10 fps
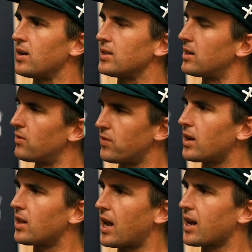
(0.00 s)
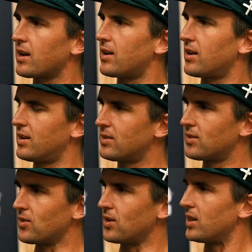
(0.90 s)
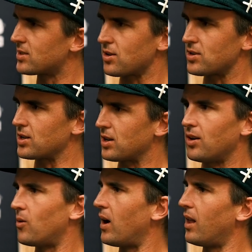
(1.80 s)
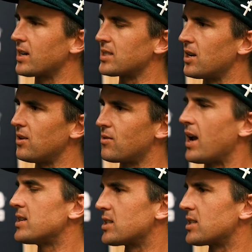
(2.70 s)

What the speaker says: did it feel like a really surgical, well-executed race?